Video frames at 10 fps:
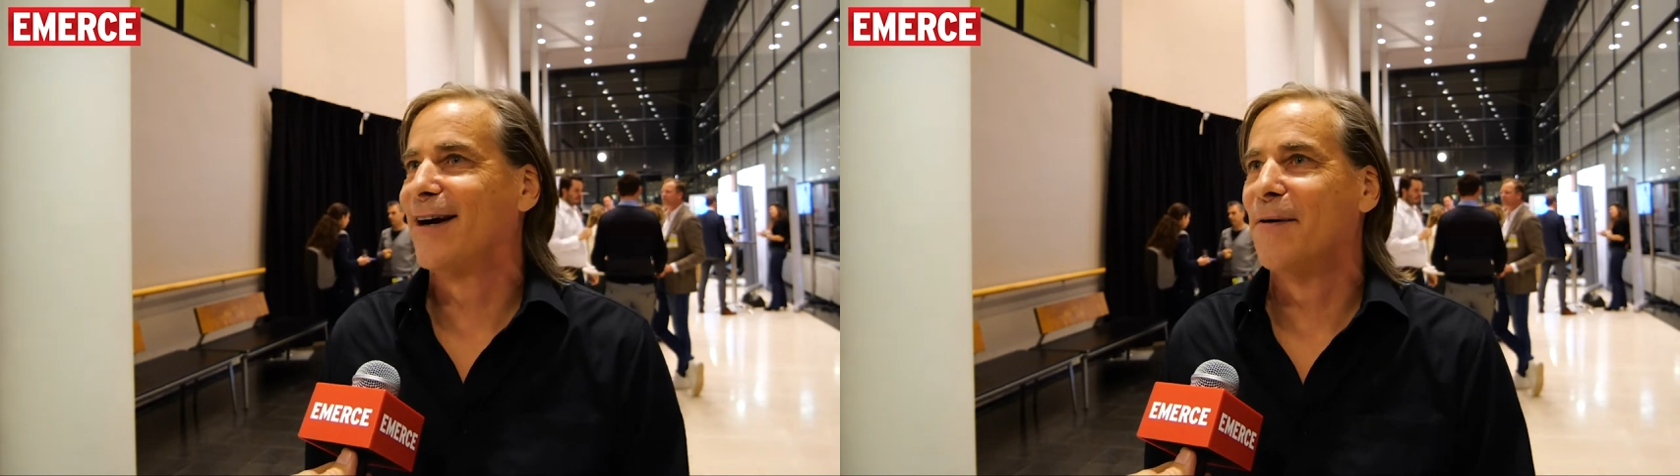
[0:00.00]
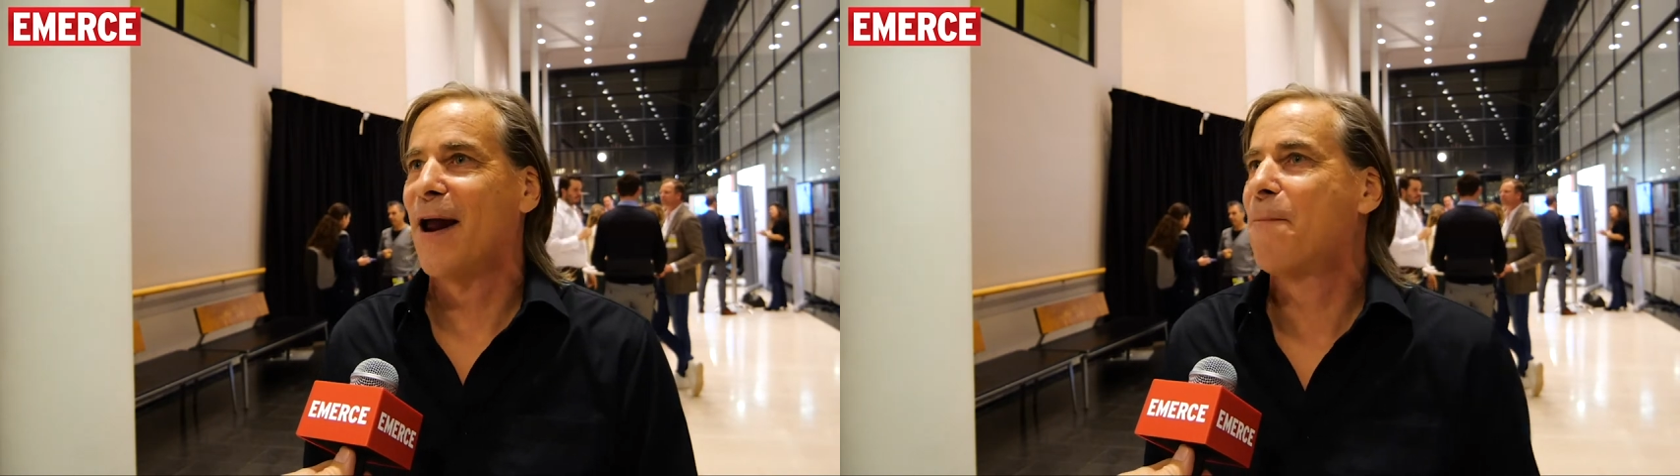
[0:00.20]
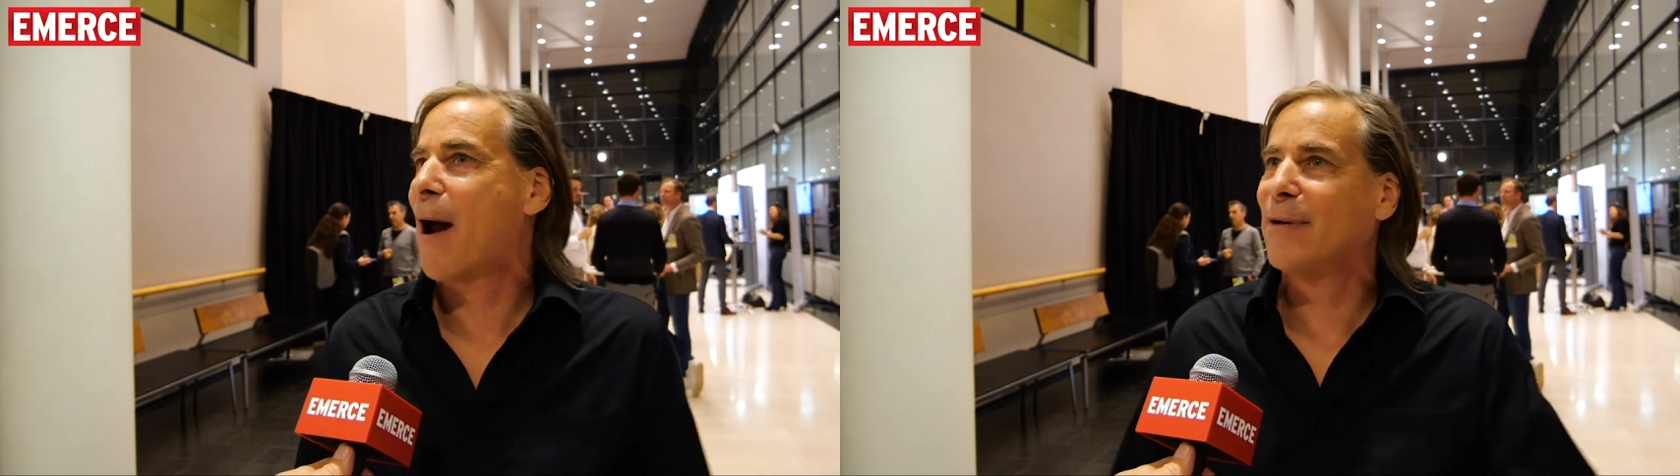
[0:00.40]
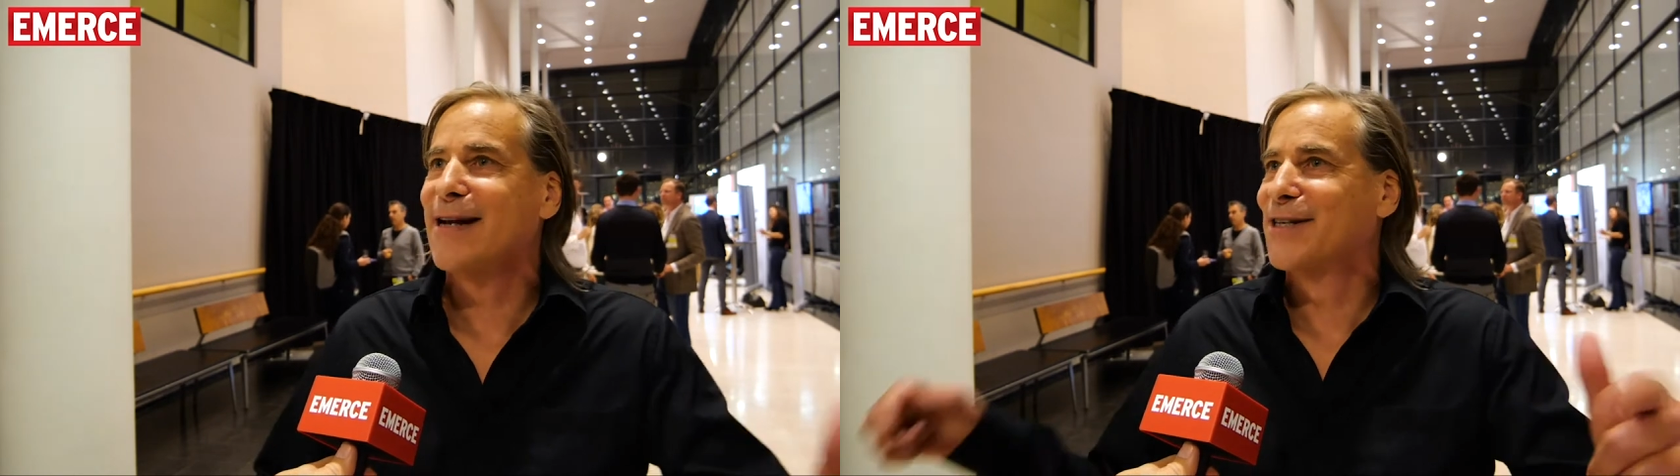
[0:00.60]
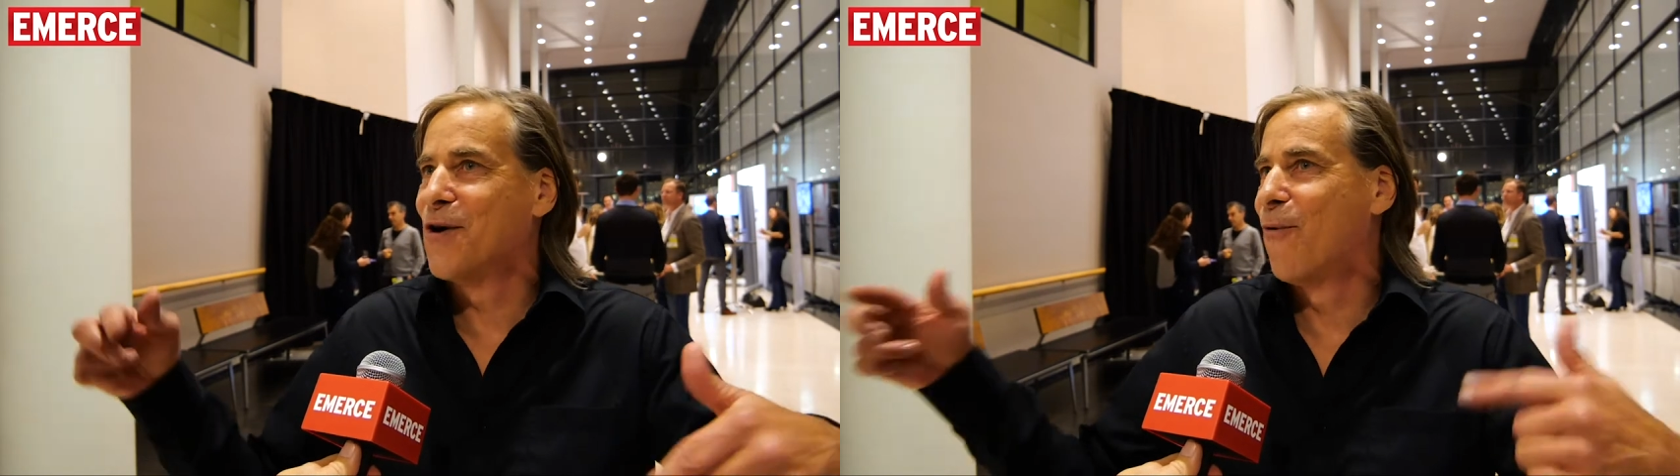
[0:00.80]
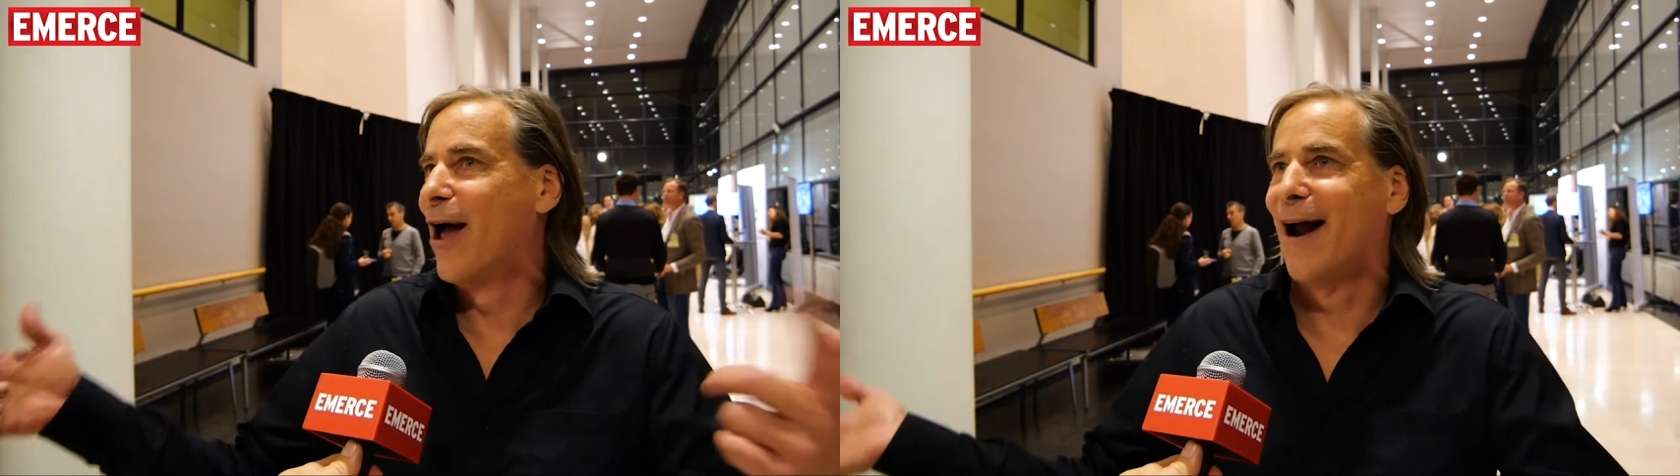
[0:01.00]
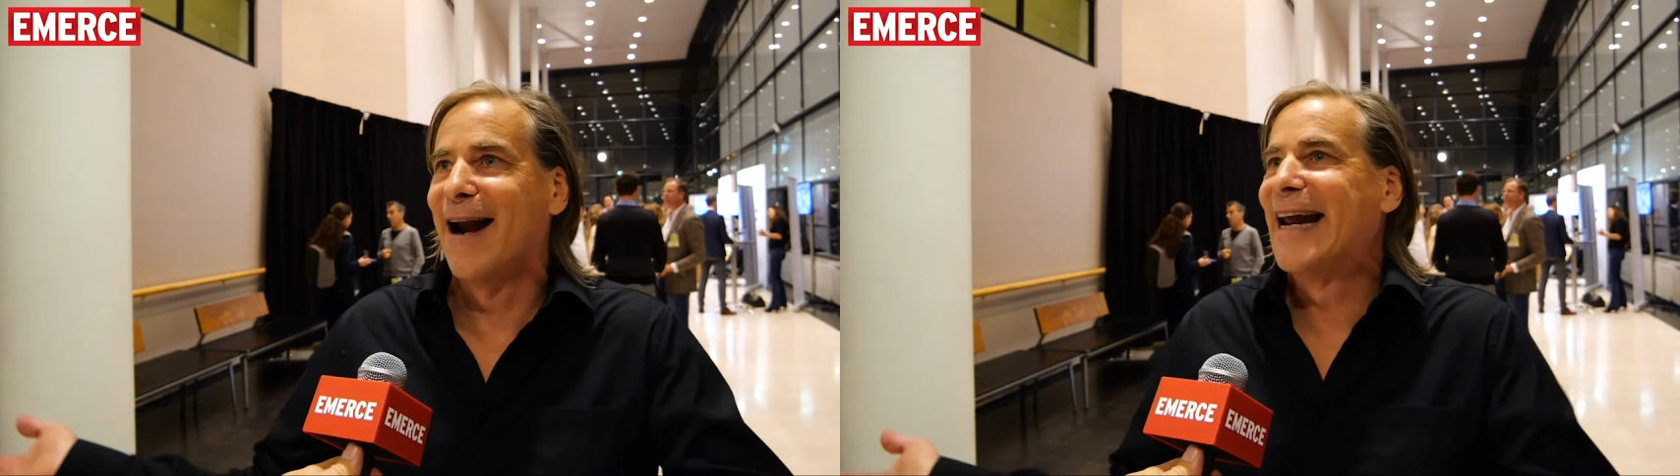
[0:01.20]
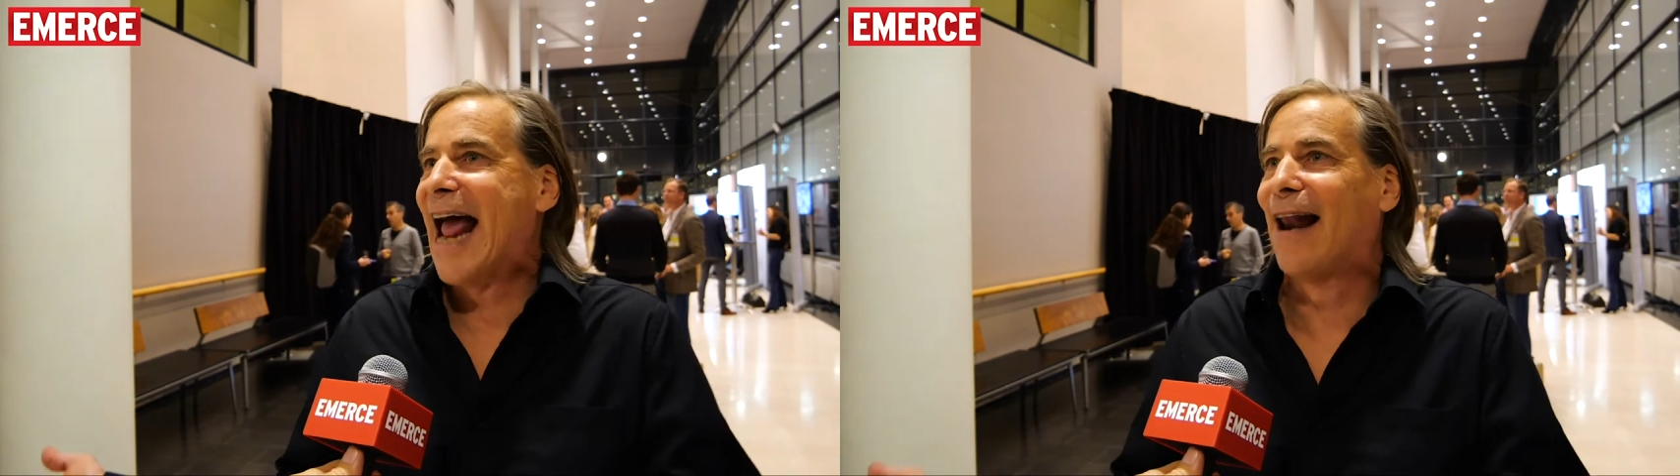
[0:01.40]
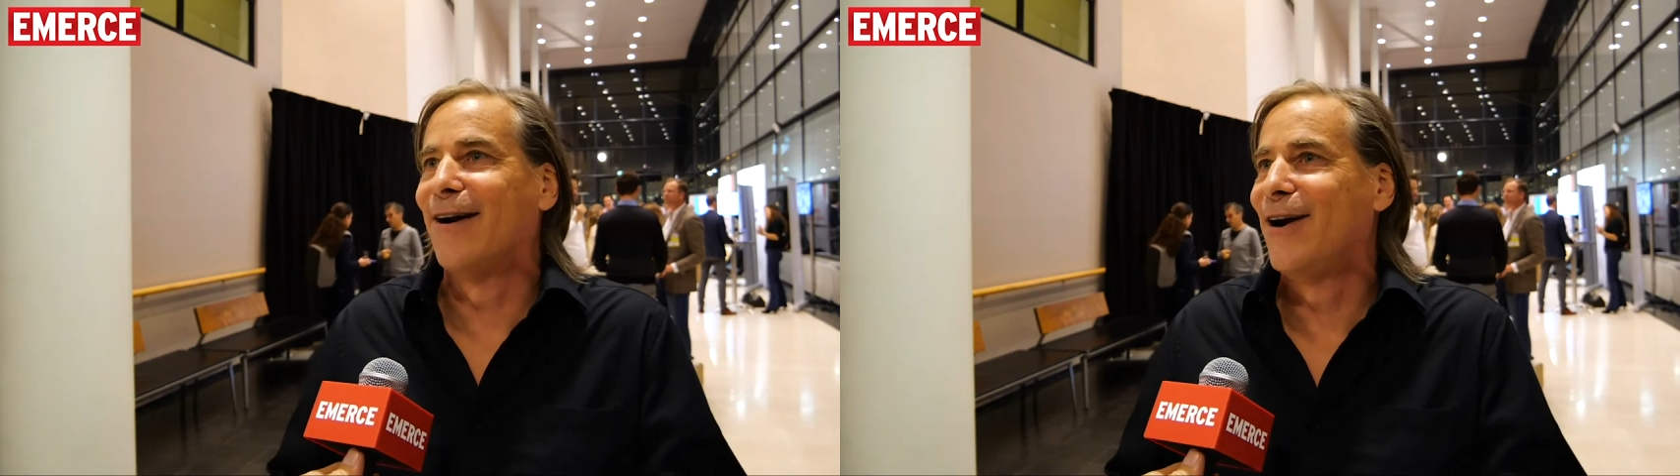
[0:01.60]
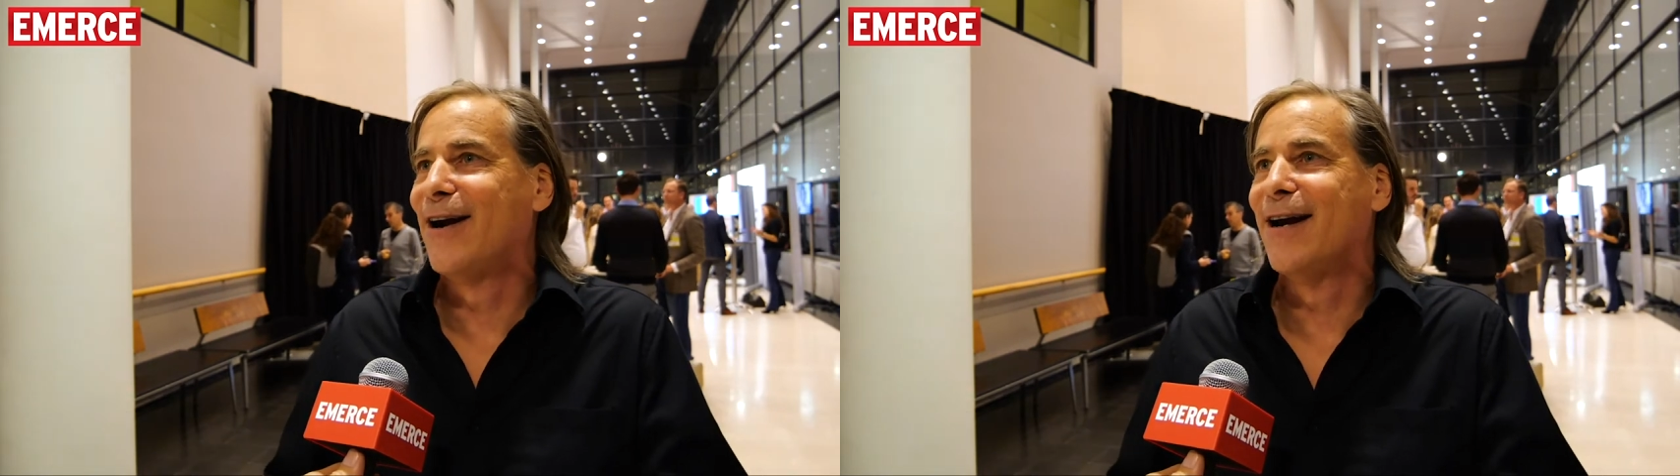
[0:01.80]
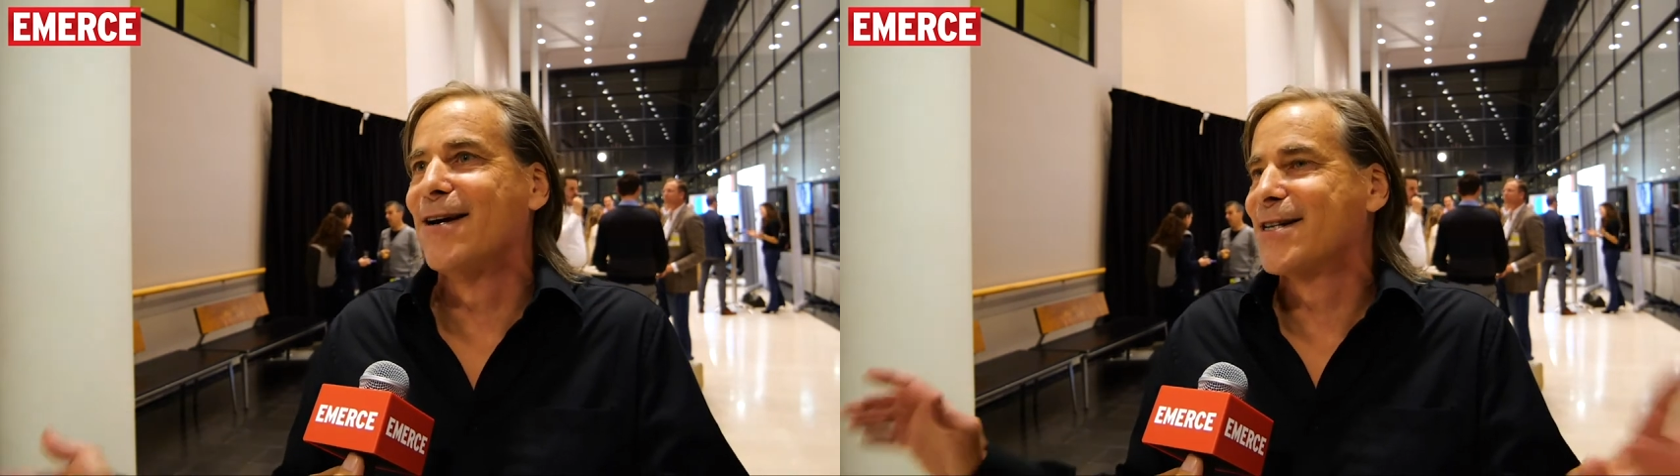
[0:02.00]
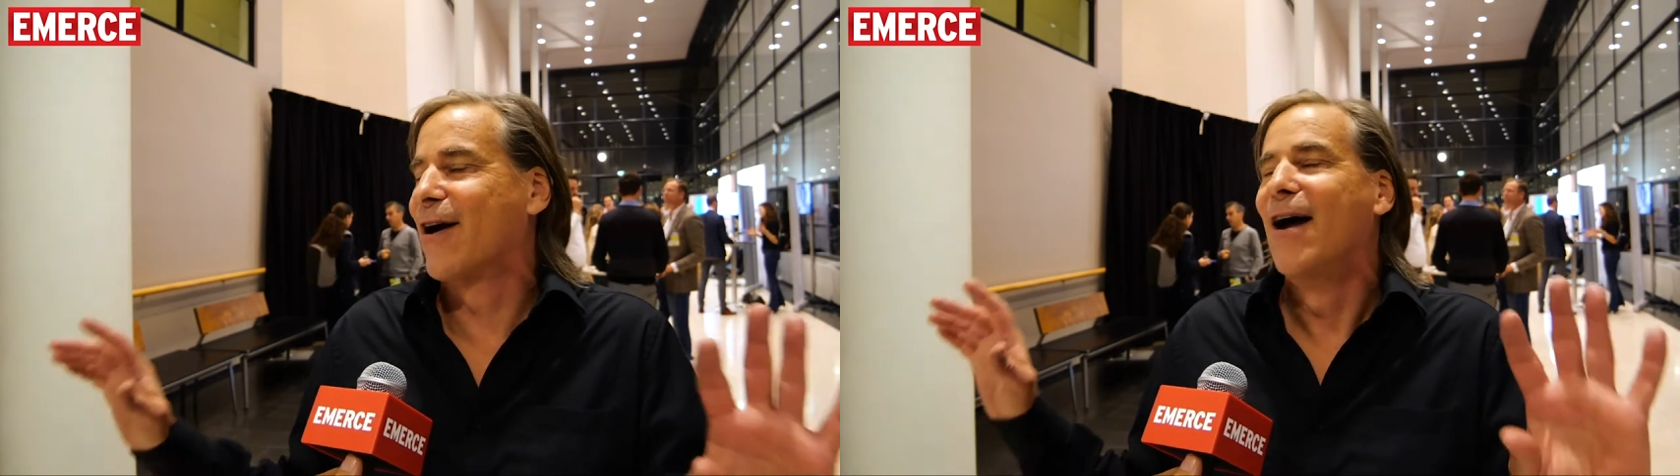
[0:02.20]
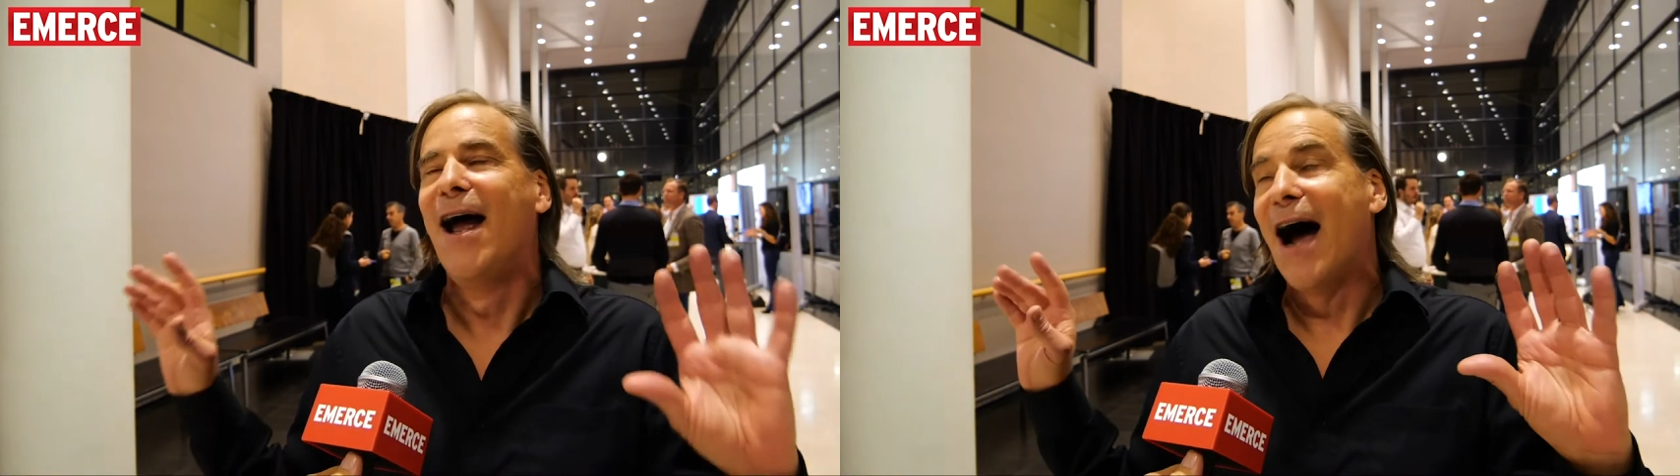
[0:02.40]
And it probably doesn't run on a calendar year, so